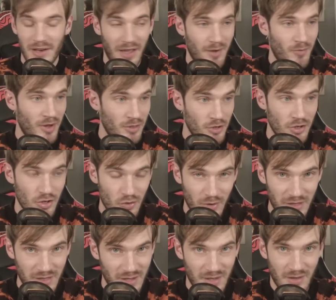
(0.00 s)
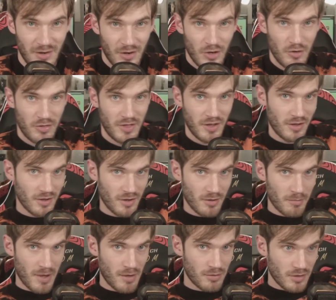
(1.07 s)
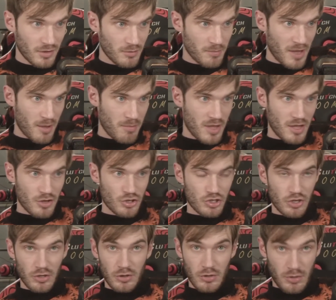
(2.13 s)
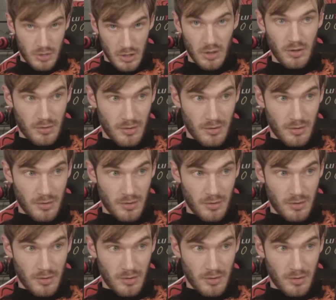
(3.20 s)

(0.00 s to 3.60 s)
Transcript: like when are you quitting? Are you thinking about it maybe? You should do it.